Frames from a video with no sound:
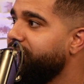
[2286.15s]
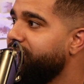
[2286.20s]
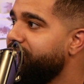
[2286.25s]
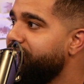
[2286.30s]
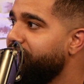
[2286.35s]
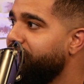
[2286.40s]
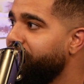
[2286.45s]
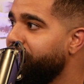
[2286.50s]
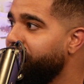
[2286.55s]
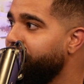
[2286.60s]

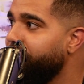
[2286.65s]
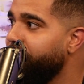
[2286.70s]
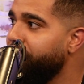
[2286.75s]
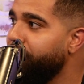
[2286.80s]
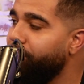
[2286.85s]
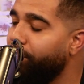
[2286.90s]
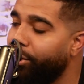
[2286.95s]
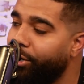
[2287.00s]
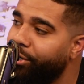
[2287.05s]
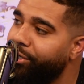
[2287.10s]
So you
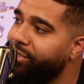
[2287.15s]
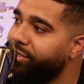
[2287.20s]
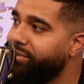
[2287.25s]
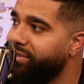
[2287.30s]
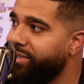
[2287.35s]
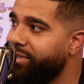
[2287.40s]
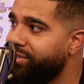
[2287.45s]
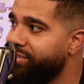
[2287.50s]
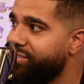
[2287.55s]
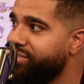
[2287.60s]
earn your
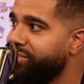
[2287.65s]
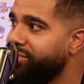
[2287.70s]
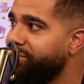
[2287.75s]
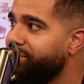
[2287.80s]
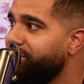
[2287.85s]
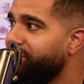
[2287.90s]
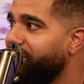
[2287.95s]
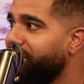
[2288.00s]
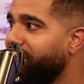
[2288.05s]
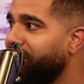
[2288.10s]

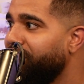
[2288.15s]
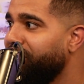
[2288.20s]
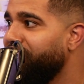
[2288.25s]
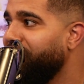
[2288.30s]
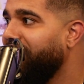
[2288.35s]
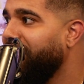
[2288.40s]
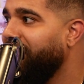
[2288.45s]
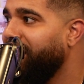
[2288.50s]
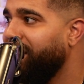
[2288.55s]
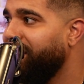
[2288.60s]
leadership. You know, you
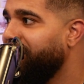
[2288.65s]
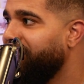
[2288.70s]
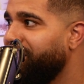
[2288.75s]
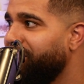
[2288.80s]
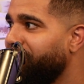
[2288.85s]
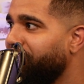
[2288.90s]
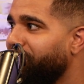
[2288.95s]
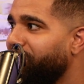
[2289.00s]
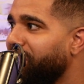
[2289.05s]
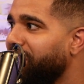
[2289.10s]
can't
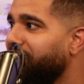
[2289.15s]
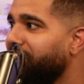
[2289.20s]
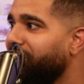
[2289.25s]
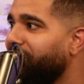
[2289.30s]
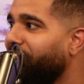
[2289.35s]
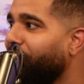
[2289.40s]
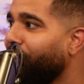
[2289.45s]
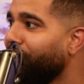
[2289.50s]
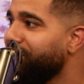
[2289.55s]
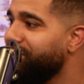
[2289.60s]
be
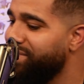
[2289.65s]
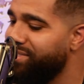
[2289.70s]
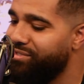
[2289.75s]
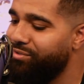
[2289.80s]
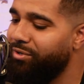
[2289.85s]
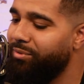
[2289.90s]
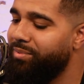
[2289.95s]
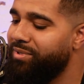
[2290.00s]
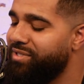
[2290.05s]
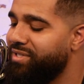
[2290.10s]
forced
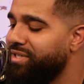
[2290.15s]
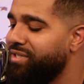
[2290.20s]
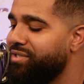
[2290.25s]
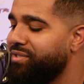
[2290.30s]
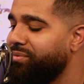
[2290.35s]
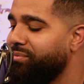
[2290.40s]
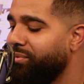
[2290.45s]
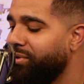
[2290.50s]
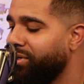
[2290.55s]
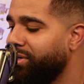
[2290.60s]
into a
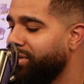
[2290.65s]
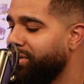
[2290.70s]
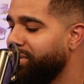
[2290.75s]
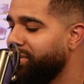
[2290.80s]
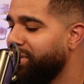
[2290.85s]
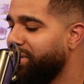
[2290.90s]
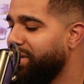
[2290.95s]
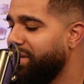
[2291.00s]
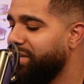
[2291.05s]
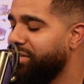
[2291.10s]
position where
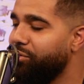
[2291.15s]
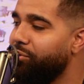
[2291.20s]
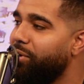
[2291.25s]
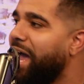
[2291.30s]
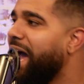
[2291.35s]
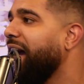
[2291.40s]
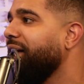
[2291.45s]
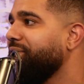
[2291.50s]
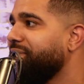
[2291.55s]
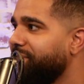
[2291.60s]
you
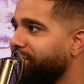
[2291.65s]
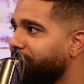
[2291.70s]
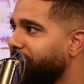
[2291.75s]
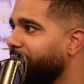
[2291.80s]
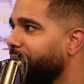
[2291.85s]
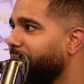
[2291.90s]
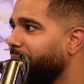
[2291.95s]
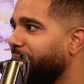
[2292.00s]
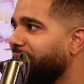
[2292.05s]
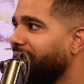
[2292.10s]
have to
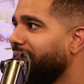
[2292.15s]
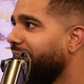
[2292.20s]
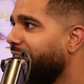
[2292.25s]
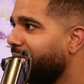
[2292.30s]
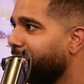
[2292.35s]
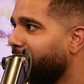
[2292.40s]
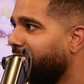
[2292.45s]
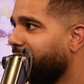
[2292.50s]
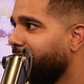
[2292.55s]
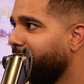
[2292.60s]
be
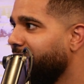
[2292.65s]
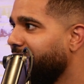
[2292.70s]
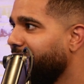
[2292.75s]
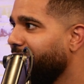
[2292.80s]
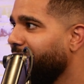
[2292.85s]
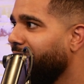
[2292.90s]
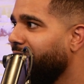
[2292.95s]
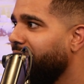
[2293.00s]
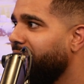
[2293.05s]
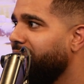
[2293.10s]
led by me,
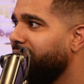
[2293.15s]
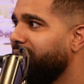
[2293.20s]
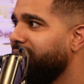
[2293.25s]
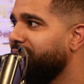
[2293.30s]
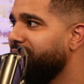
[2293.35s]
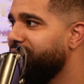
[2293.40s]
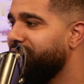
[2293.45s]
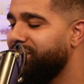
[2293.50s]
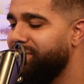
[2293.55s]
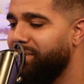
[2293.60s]
right?
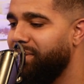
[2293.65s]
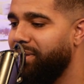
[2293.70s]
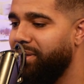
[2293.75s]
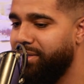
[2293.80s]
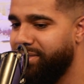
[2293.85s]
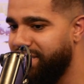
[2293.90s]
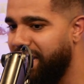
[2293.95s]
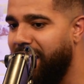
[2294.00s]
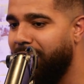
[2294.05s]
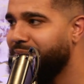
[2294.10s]
It's
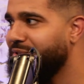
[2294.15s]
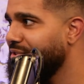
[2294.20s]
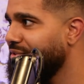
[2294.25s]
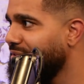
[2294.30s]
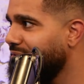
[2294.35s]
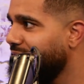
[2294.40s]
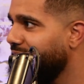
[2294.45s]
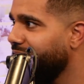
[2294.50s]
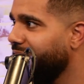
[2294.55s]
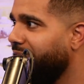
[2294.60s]

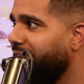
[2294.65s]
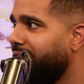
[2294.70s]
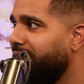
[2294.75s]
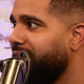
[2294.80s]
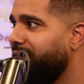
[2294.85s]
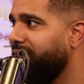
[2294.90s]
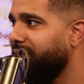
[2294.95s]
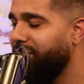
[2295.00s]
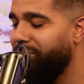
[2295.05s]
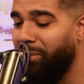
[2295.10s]
optional,
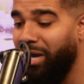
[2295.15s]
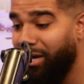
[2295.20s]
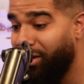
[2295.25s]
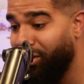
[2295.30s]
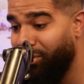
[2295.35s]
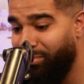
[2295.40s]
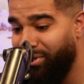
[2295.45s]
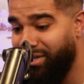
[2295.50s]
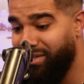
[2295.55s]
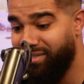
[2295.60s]
right? In my
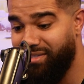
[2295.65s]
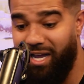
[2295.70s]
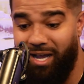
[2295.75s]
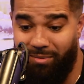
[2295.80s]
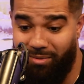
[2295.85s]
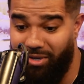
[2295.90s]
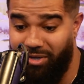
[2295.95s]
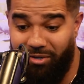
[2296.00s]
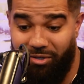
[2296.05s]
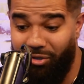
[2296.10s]
company,
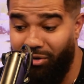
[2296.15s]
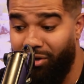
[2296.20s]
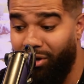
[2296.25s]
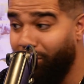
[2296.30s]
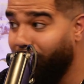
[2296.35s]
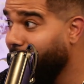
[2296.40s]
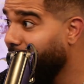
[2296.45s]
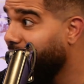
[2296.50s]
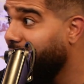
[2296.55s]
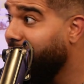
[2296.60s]
you can
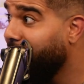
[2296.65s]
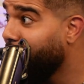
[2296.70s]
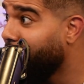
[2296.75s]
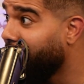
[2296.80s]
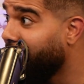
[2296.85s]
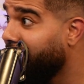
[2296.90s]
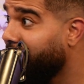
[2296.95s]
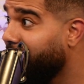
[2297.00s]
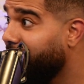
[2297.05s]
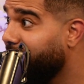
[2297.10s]
go work
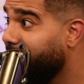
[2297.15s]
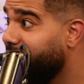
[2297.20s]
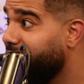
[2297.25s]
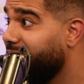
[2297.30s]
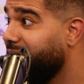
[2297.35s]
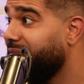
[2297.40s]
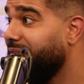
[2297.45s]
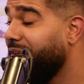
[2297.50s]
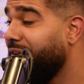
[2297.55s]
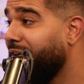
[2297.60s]
anywhere,
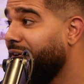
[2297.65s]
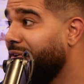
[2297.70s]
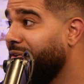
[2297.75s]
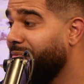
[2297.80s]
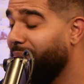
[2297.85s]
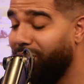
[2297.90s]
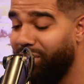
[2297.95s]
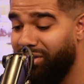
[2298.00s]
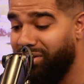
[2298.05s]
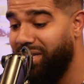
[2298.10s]
you
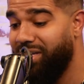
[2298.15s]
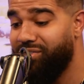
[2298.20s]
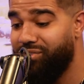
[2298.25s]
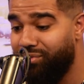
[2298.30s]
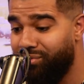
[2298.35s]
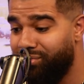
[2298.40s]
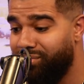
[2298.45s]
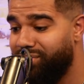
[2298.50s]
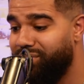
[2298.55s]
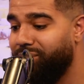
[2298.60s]
know, but they
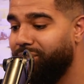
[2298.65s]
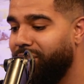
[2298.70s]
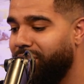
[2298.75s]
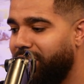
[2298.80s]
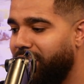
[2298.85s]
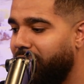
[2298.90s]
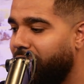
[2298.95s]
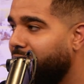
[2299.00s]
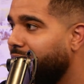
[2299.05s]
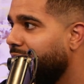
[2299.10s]
choose to
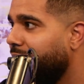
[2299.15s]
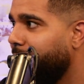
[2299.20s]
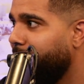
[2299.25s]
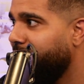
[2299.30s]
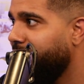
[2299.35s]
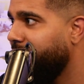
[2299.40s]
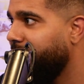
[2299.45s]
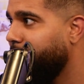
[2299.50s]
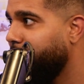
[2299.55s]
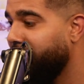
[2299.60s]
work at our
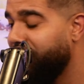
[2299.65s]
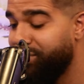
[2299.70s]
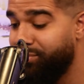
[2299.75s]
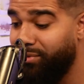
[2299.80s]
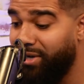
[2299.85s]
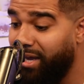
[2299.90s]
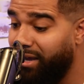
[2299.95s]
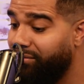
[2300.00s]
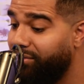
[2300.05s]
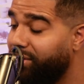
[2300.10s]
company because
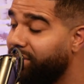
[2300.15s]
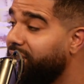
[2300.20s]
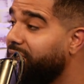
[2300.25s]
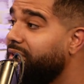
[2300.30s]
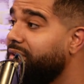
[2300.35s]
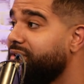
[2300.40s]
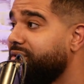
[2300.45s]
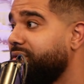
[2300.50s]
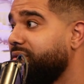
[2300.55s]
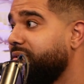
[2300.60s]
we have good
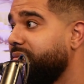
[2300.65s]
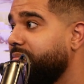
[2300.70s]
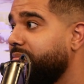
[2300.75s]
leadership.